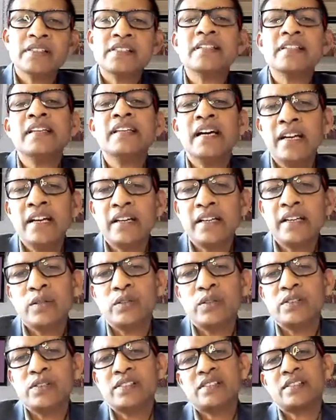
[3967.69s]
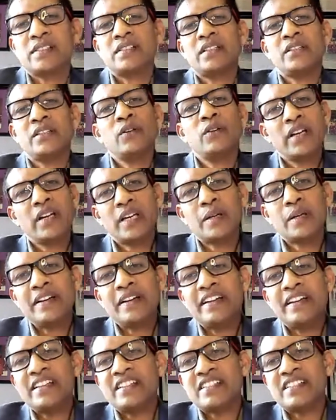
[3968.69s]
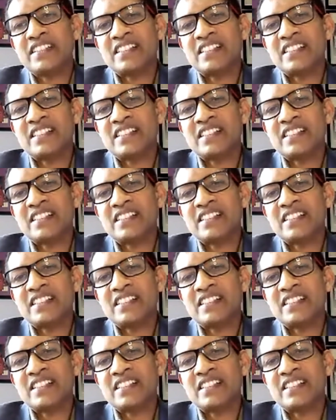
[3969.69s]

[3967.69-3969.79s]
scenarios? Your recommendation.